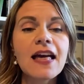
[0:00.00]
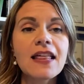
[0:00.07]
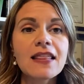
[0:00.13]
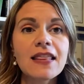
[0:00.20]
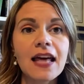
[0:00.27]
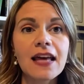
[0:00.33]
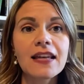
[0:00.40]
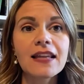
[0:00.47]

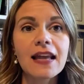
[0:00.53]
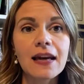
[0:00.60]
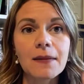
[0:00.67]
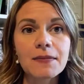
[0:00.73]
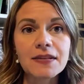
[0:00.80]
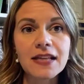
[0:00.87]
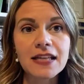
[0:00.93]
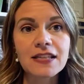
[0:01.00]
then that
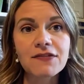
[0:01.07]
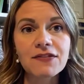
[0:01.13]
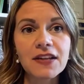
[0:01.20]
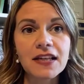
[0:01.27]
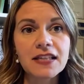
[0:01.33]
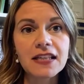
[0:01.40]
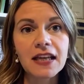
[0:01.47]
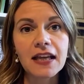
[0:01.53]

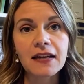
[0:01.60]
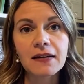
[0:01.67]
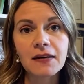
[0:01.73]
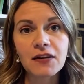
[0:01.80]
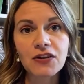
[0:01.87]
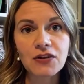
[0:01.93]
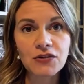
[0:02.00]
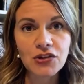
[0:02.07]
obsessiveness can,
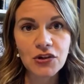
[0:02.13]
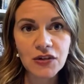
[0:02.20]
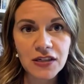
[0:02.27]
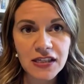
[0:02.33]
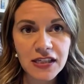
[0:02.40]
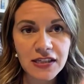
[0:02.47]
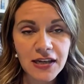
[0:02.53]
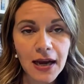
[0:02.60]
turn into
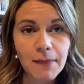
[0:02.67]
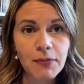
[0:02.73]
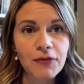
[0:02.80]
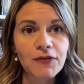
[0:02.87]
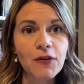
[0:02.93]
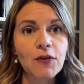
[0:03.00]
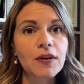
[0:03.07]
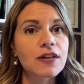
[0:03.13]
this hyper
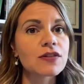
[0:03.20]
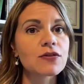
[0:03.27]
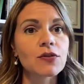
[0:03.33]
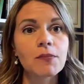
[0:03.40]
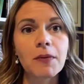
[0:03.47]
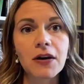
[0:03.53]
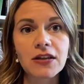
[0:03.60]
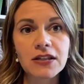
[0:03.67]
focus or
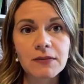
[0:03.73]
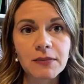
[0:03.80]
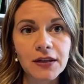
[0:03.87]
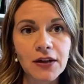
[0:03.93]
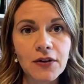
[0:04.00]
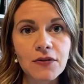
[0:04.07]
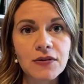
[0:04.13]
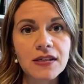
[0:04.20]
possibly
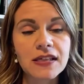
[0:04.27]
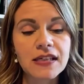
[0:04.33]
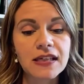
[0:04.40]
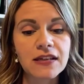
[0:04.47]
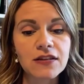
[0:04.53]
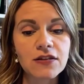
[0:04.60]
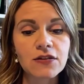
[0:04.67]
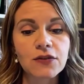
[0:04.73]
OCD
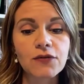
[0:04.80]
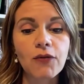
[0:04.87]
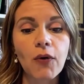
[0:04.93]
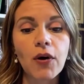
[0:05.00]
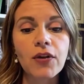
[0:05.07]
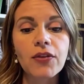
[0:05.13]
and so forth.